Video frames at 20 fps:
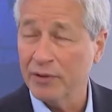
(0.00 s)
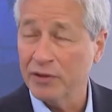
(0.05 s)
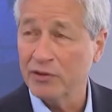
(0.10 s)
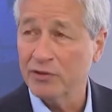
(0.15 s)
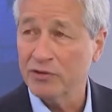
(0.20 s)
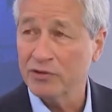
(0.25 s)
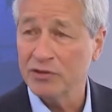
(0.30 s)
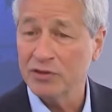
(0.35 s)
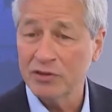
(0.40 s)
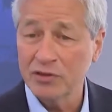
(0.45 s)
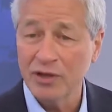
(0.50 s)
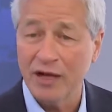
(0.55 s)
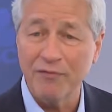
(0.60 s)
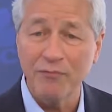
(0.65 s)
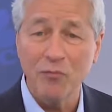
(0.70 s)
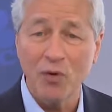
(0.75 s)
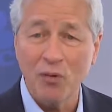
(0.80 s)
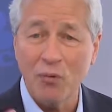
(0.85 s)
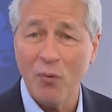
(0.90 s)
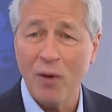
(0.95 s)
because you have
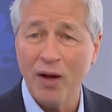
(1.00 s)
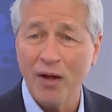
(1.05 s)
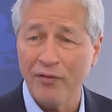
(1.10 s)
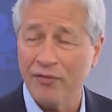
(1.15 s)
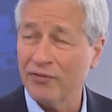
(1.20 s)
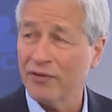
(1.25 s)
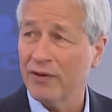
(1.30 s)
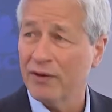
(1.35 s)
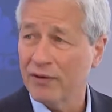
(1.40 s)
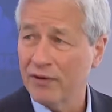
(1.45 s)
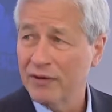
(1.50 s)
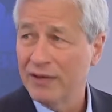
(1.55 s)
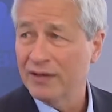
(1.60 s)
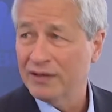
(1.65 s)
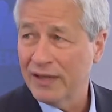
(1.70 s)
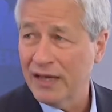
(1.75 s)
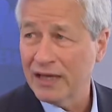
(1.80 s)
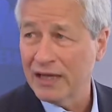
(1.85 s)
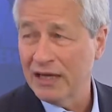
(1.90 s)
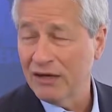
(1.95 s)
more wealth to
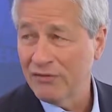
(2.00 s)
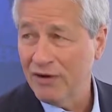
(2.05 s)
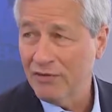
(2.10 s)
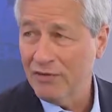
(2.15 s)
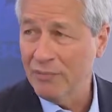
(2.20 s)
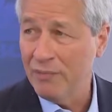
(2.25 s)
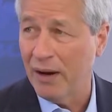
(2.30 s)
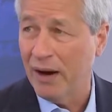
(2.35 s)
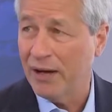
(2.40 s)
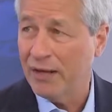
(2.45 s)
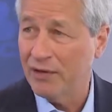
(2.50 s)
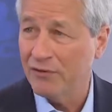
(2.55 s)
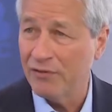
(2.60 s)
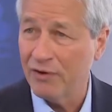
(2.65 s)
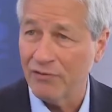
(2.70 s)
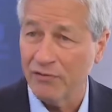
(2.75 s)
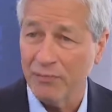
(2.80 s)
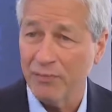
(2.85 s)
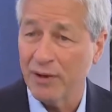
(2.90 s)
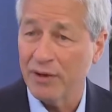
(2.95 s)
take care of everybody if you
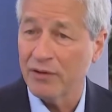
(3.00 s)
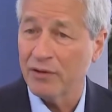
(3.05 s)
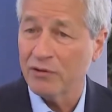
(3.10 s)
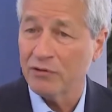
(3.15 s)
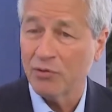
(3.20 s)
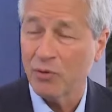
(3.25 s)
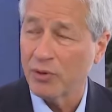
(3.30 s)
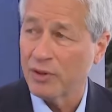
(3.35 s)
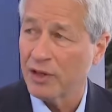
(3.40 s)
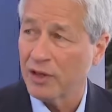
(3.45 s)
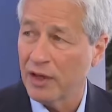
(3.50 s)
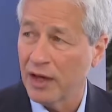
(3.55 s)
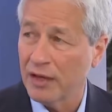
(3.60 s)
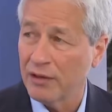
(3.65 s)
have a better growing economy.